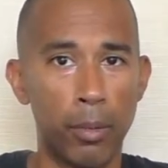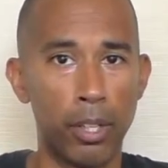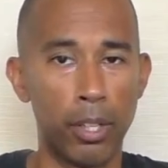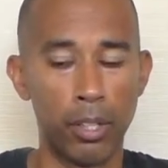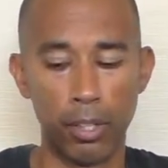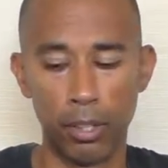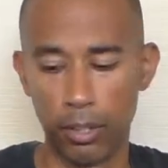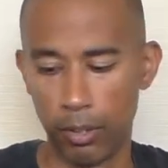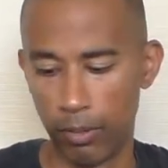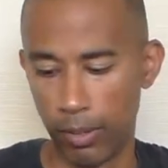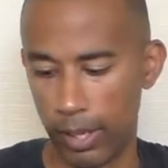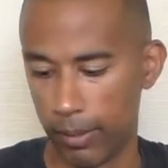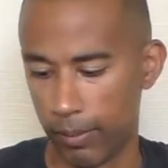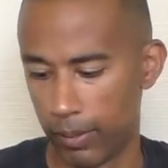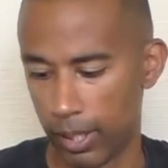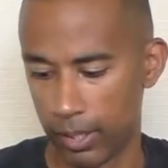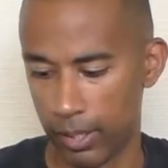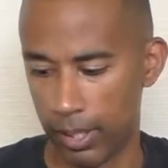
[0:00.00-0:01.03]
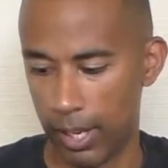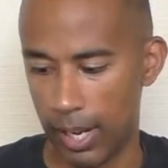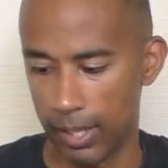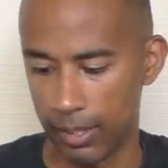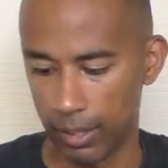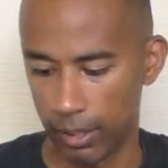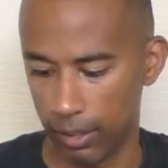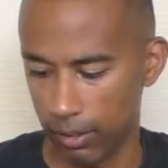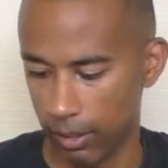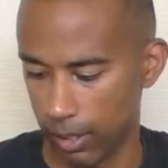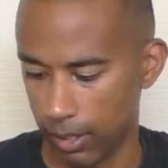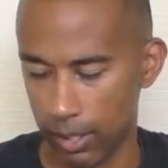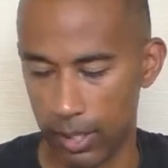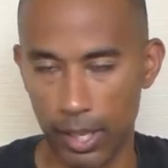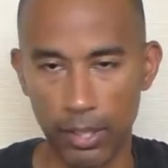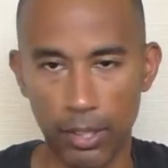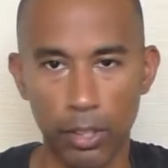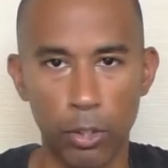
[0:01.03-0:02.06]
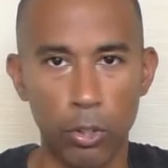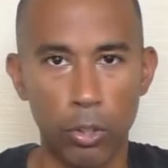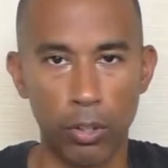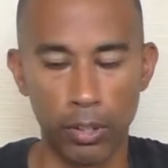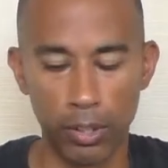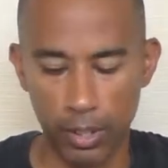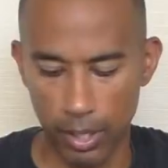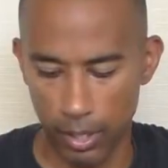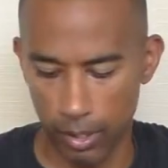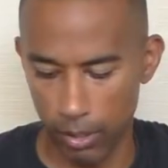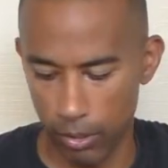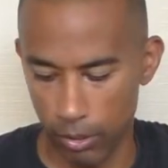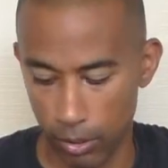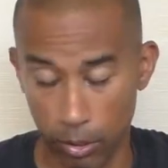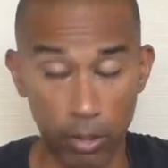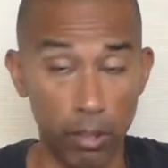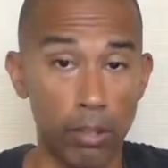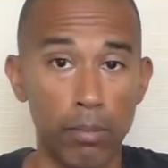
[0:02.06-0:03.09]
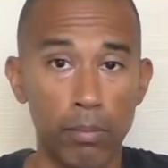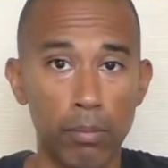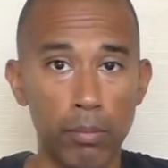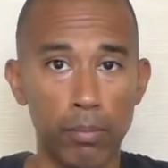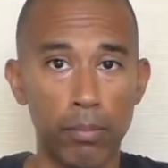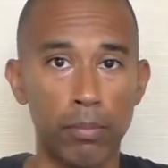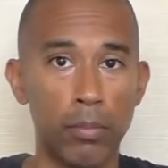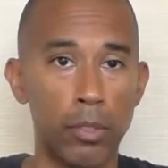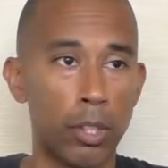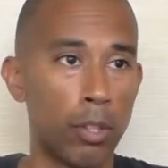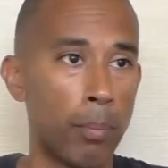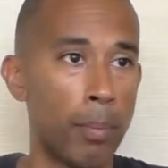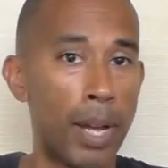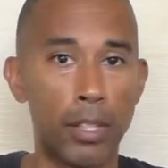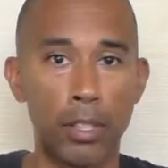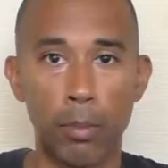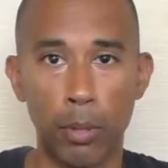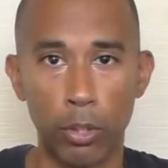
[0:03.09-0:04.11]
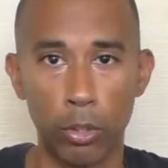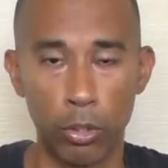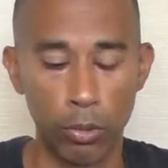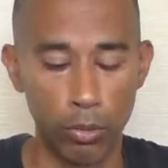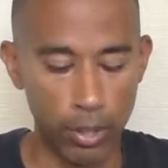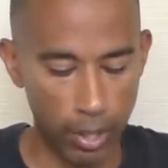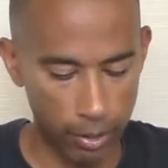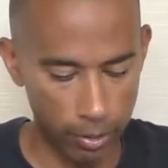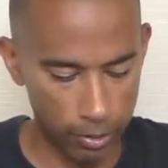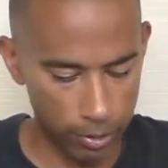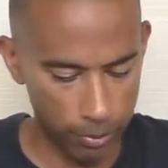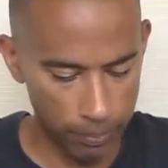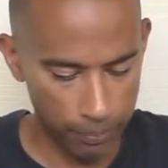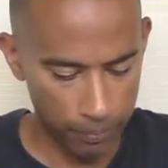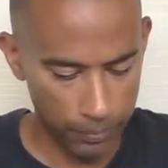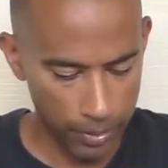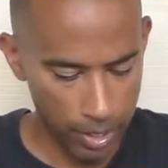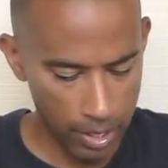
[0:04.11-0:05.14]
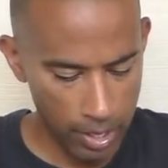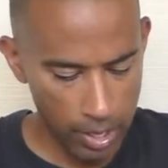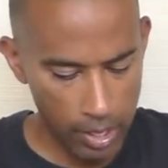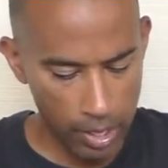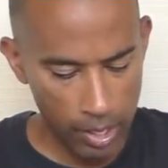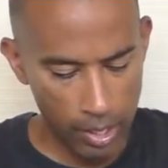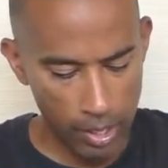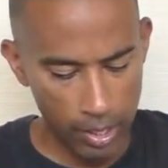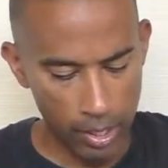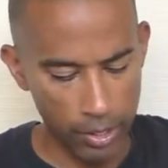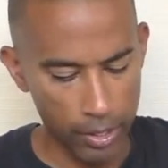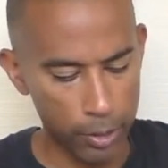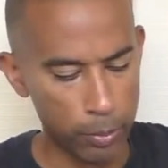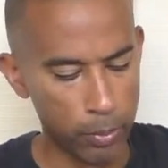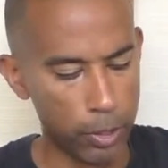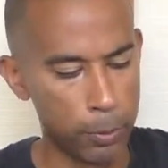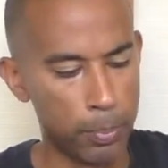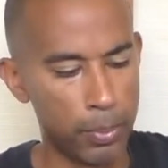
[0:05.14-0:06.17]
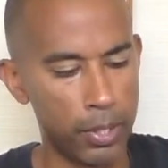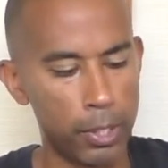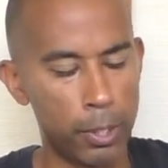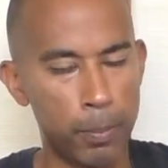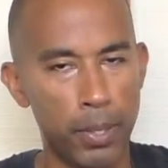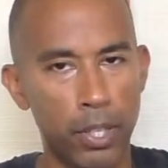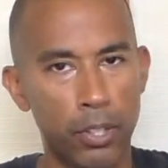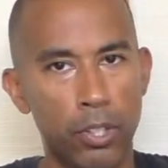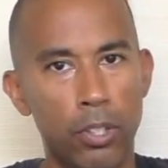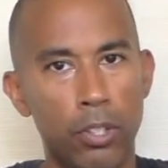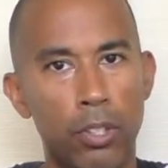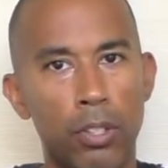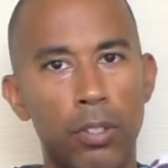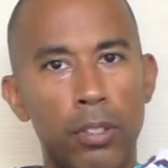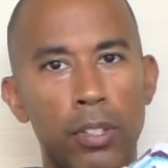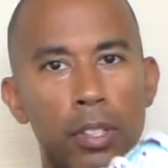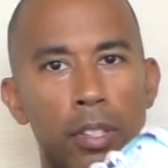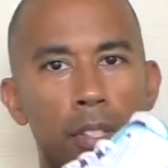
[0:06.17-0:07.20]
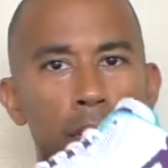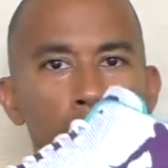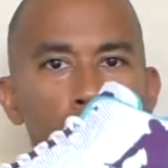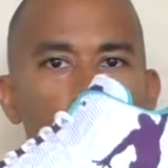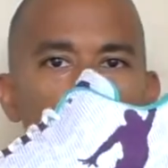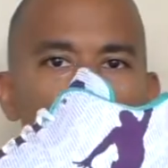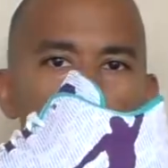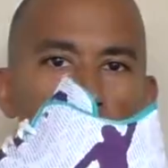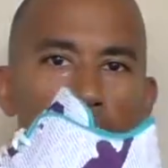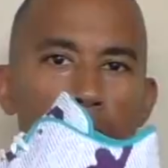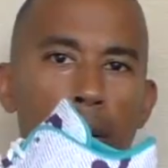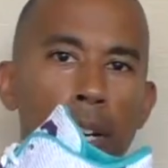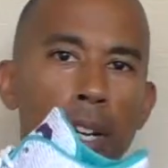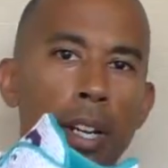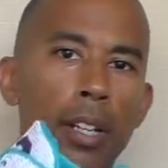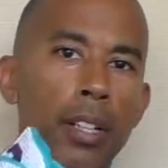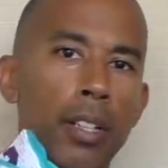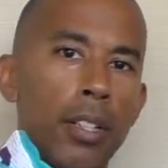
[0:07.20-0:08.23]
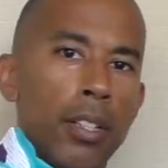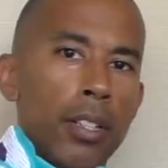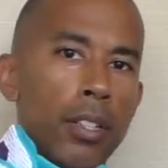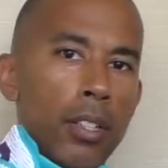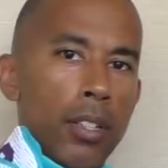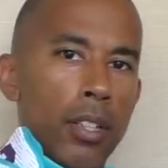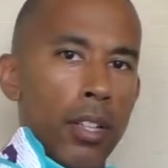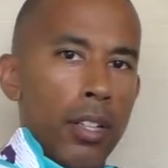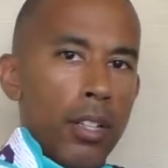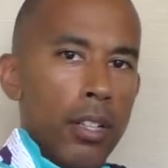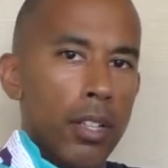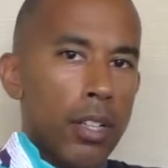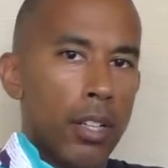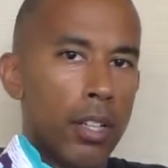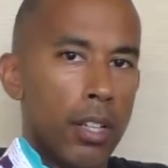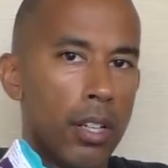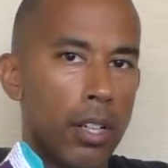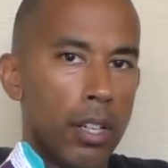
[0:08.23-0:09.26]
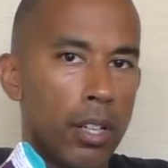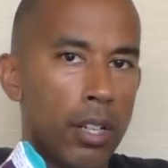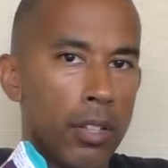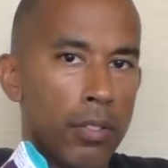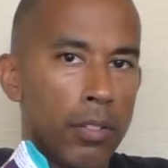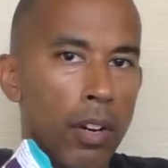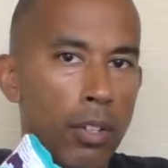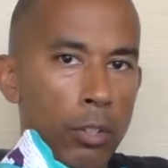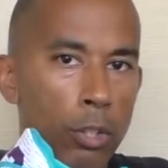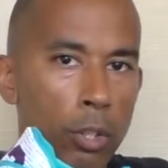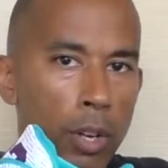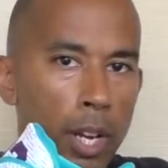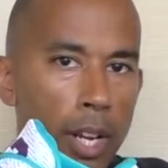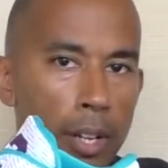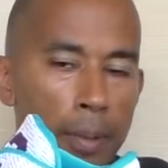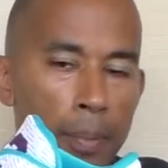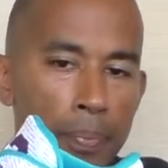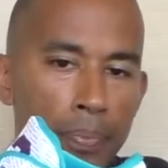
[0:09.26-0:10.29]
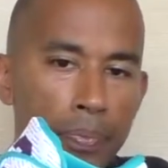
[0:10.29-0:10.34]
What are you gonna do, right? That's classic. That's classic Jordan colors, or, you know, basketball shoe colors. Now this one's pretty special. This is the 29, and this is the Feng Shui.